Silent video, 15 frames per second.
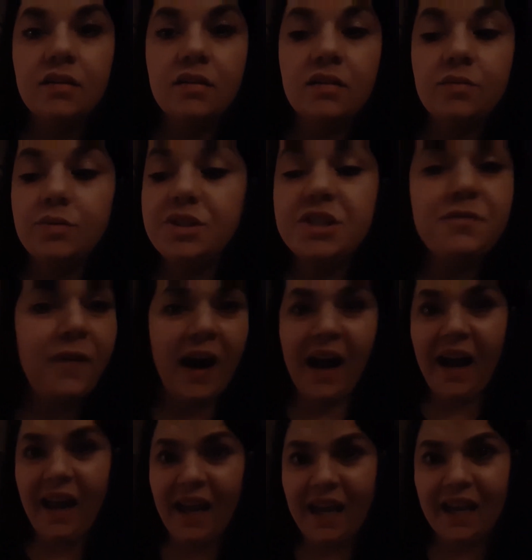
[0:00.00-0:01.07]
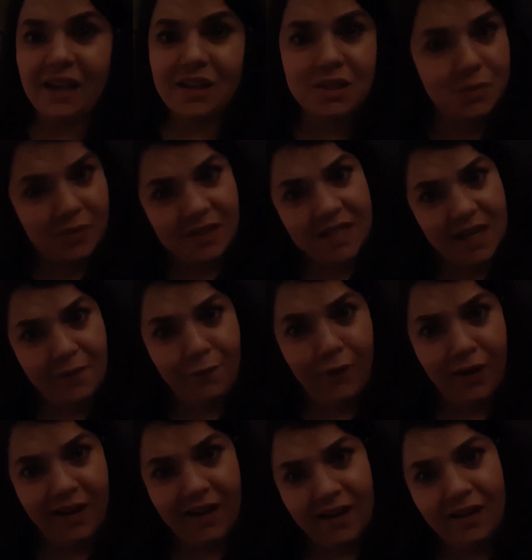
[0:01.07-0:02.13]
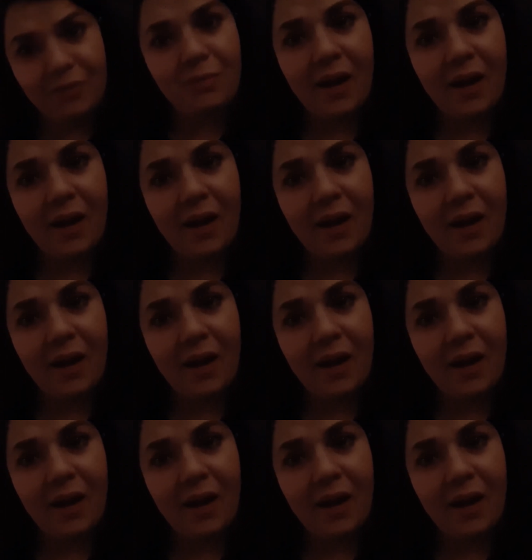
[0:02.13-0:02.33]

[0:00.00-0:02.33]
which is fine because we're different,